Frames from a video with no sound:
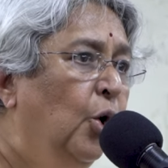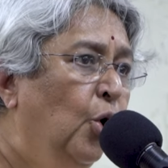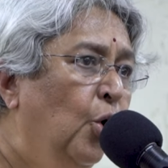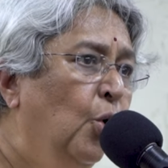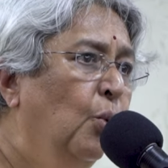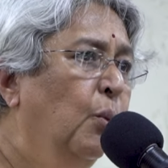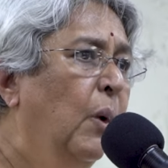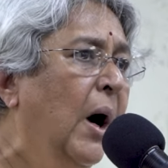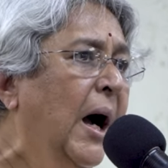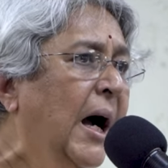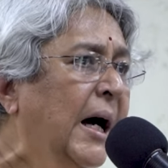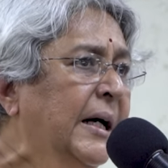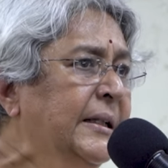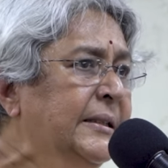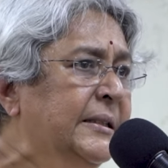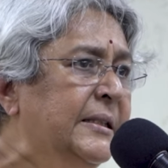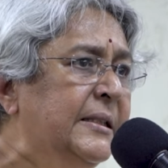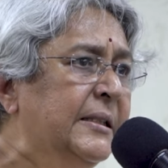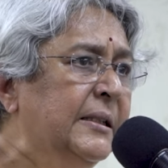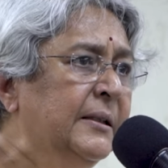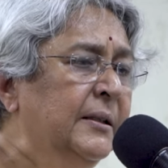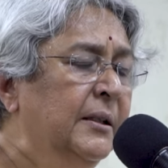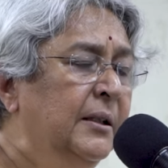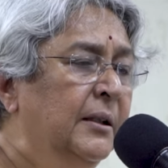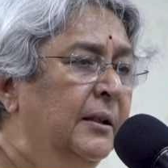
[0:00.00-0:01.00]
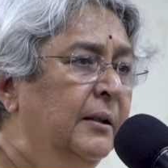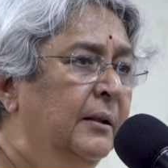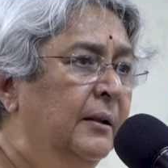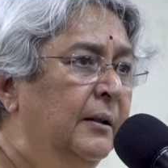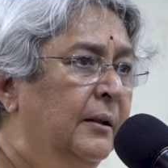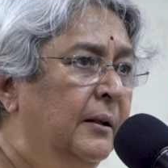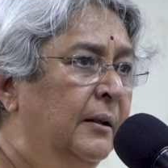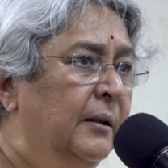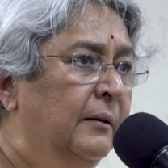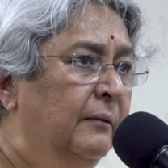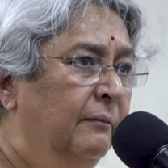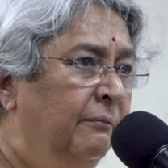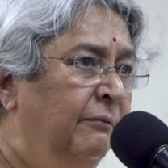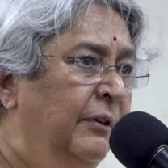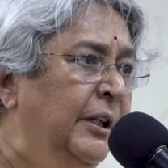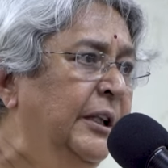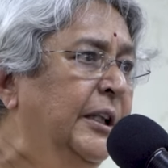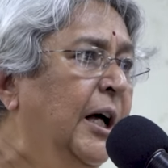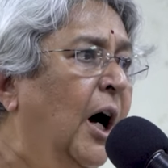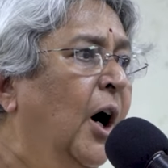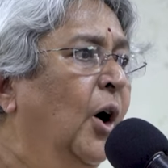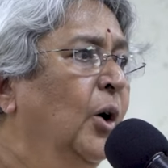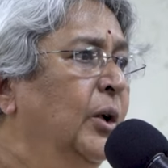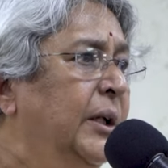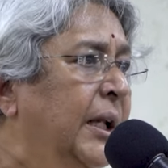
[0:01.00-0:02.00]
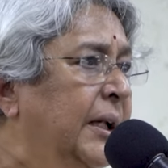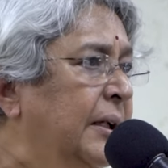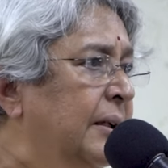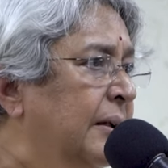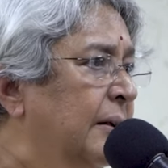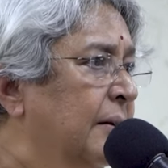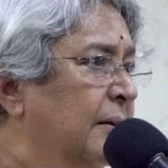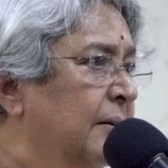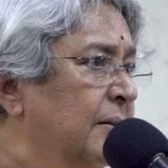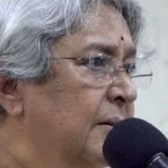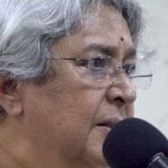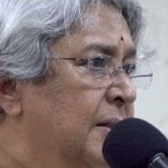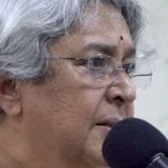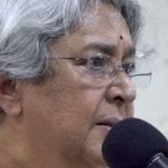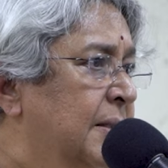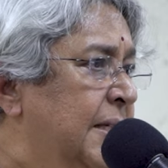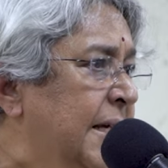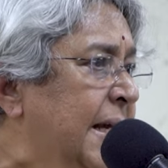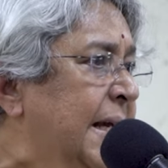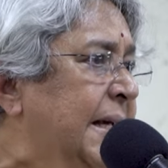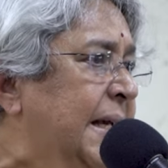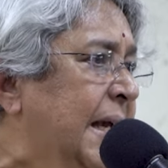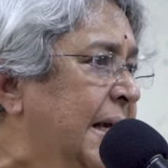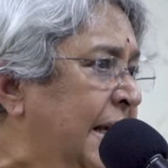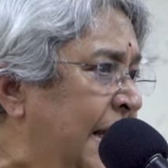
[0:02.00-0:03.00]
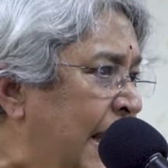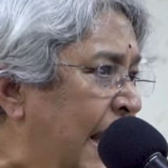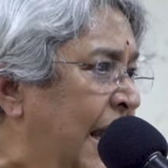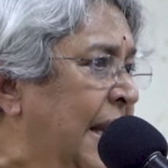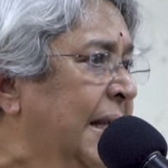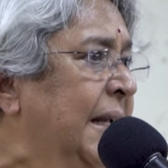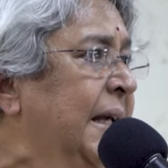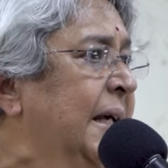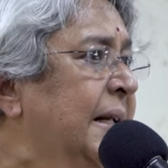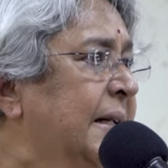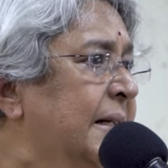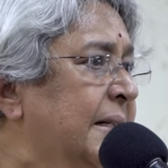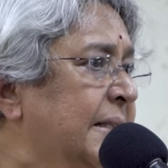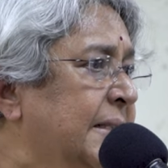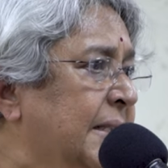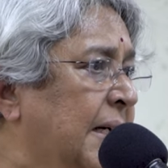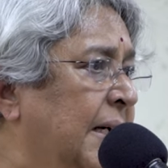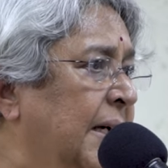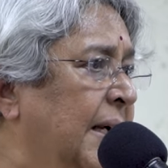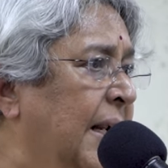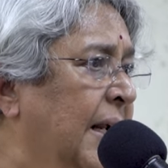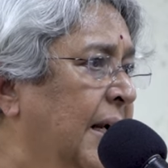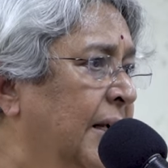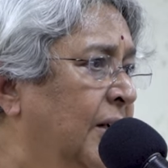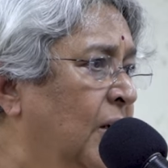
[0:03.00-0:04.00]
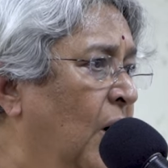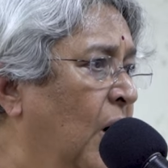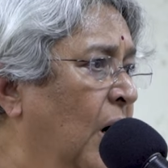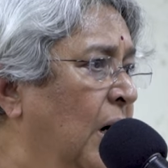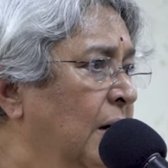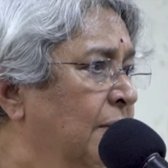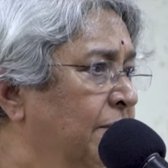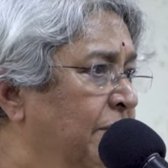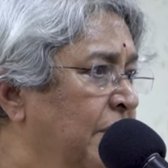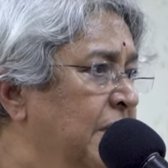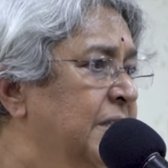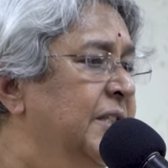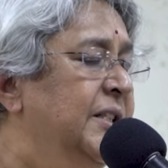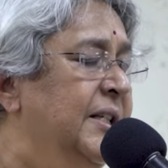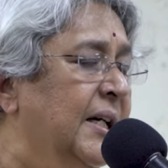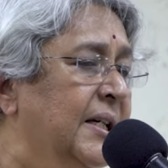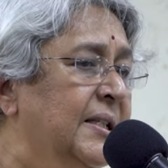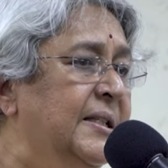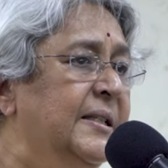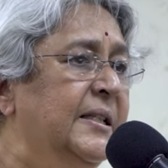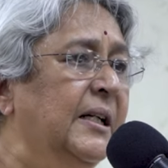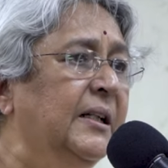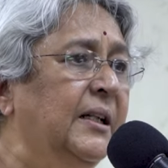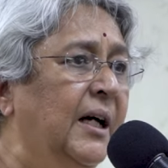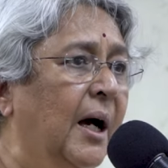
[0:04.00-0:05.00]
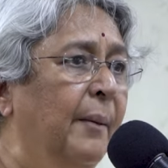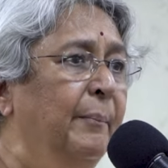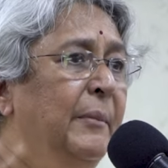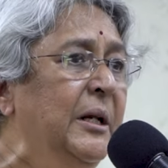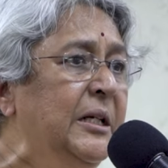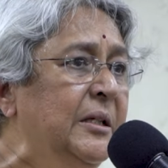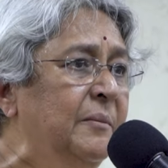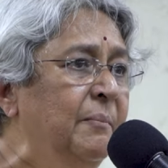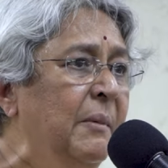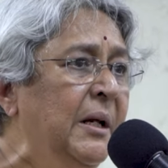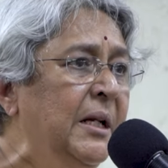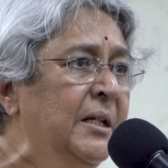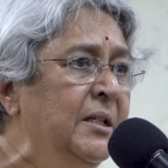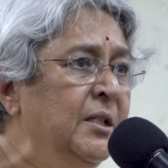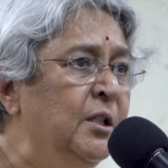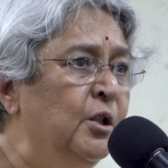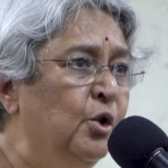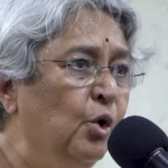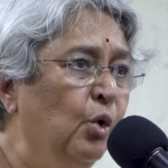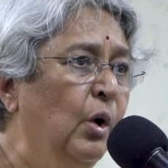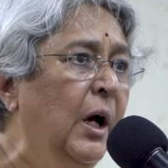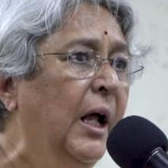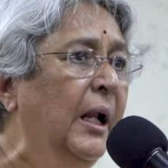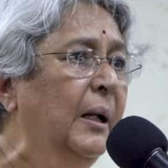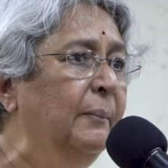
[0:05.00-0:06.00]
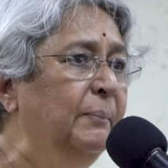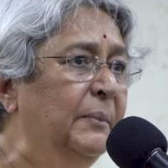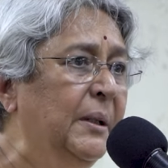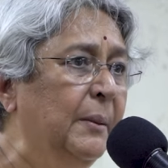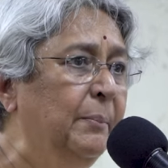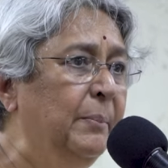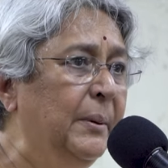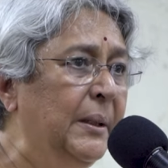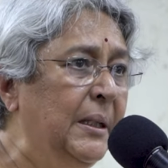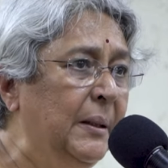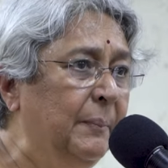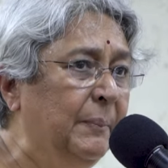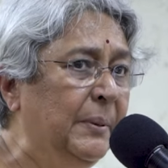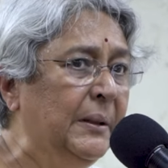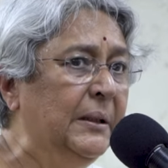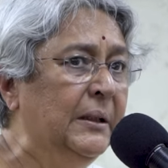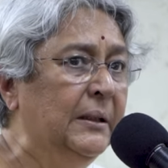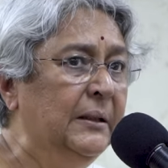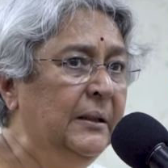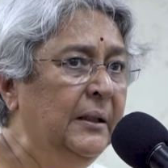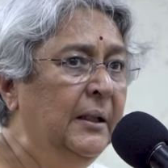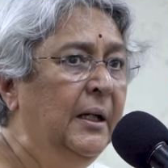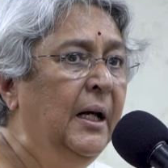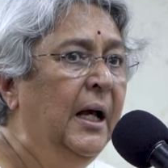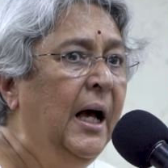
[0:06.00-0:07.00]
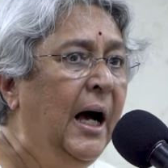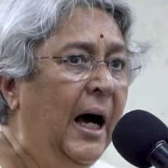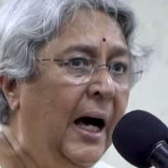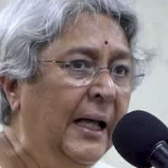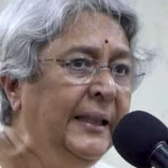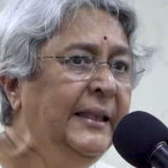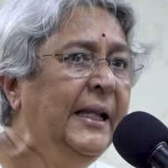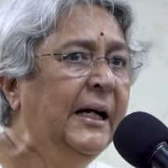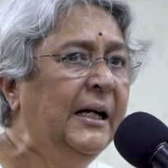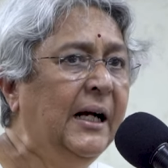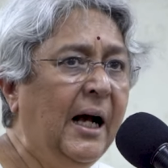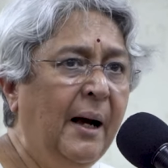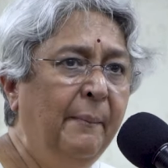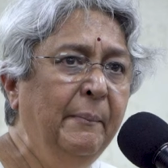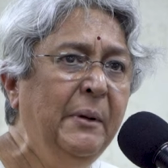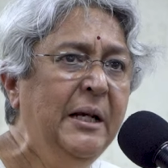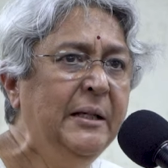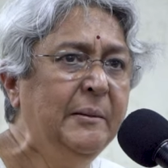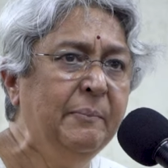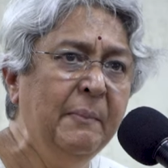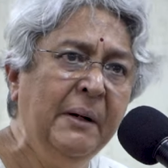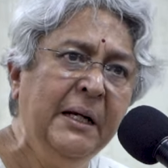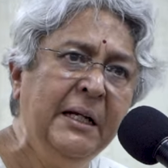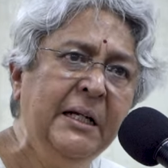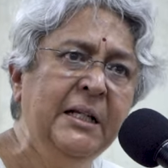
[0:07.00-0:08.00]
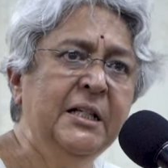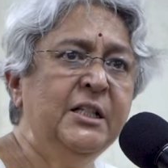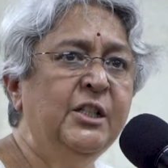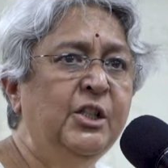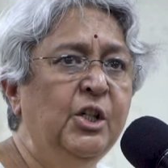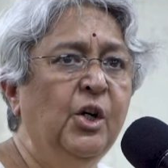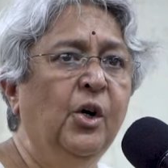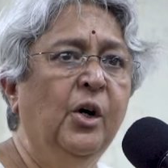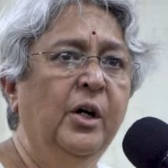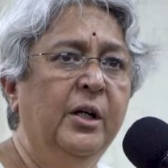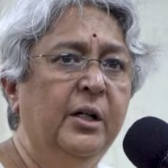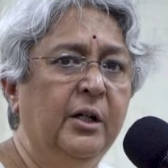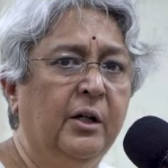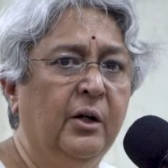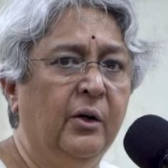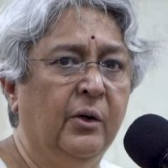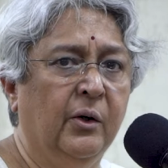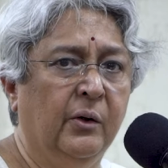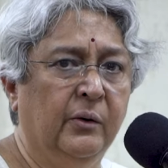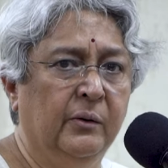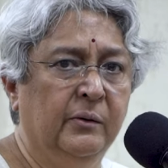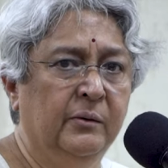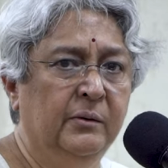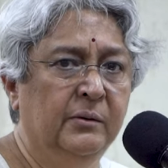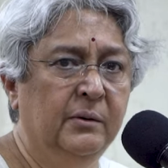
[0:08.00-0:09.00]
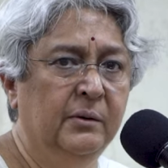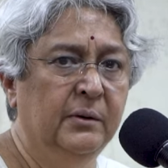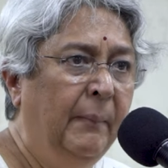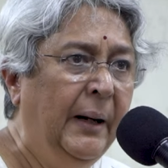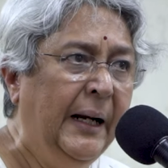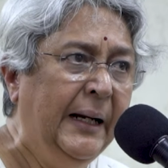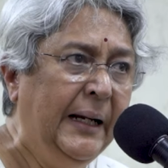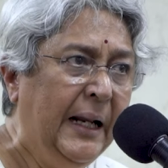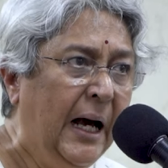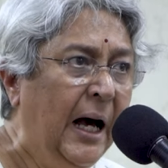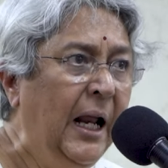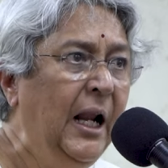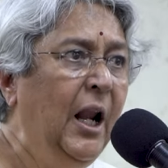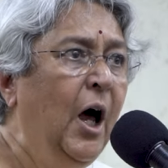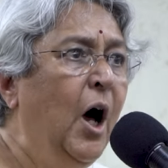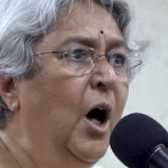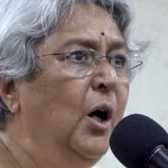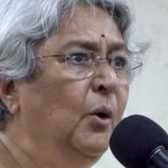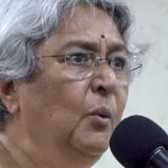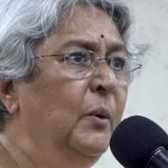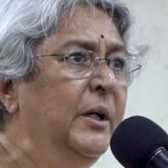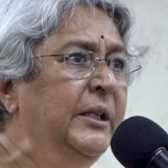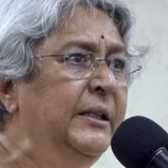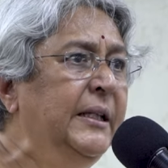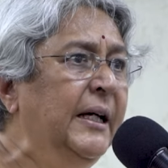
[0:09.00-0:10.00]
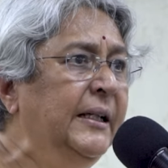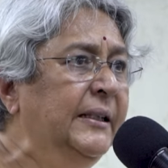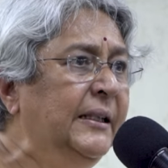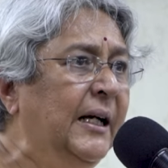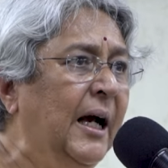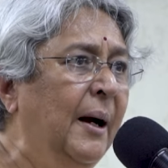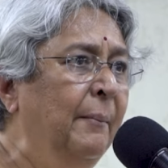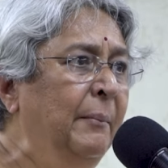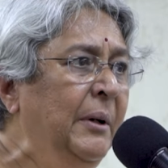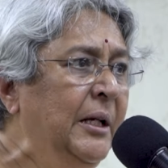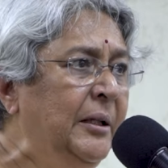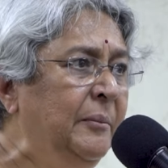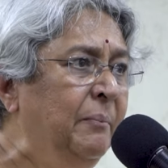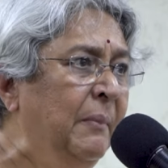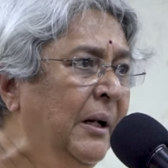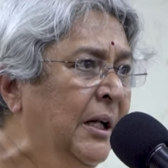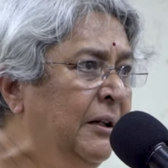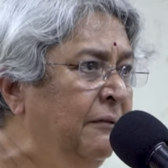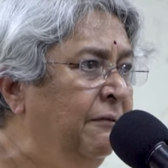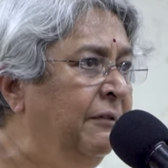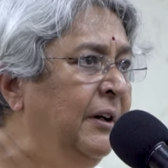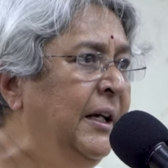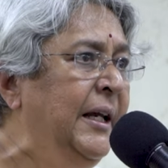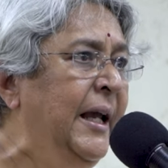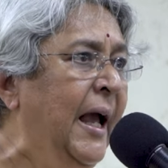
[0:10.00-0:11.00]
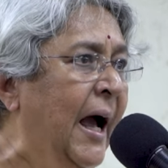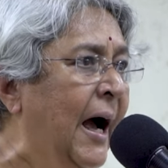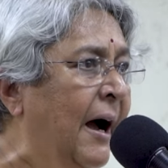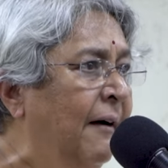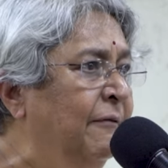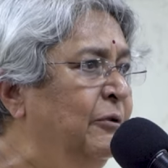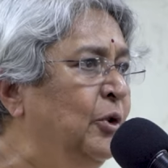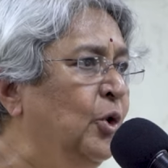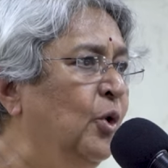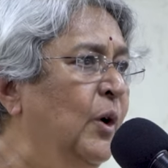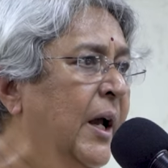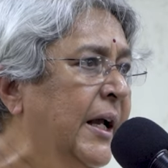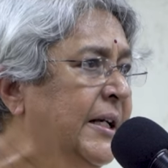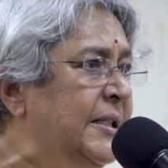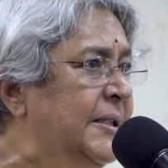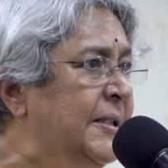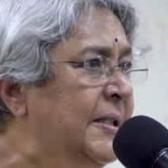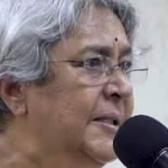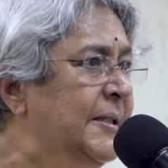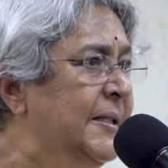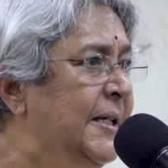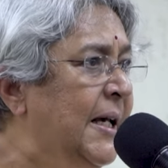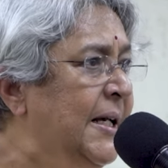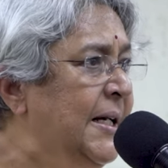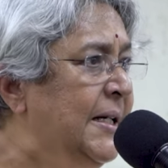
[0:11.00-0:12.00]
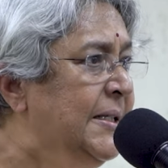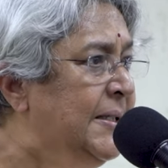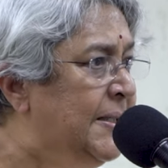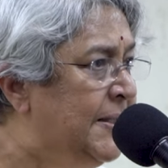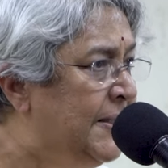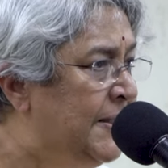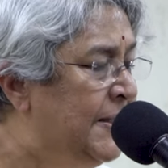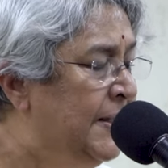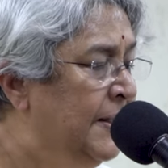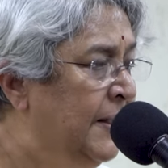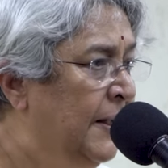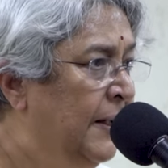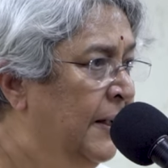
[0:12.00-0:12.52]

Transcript: who worked without seeking any return at all, with just the commitment to help the people. And the commitment nichayam irukkanum. But along with that commitment, we have to exercise